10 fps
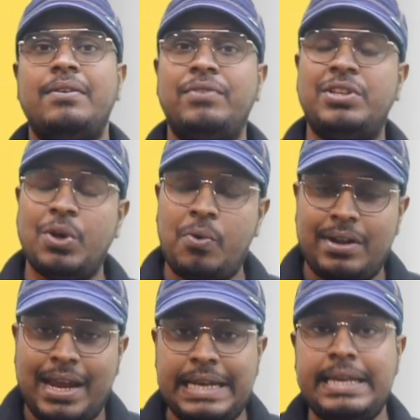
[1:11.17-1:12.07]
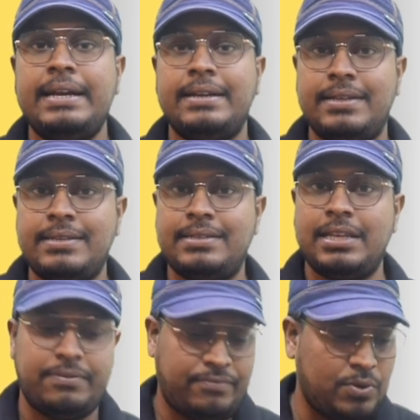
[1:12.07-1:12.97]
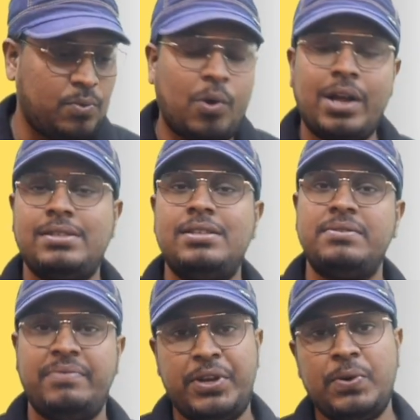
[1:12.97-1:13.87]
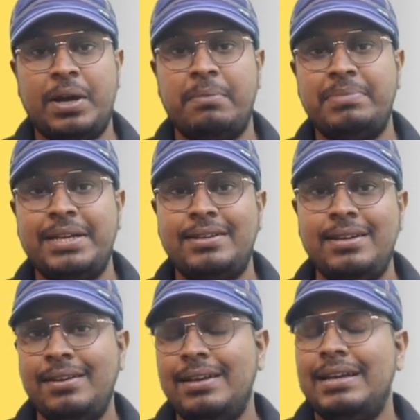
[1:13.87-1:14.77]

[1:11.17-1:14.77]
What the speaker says: Without writing a test, if you watch this video completely,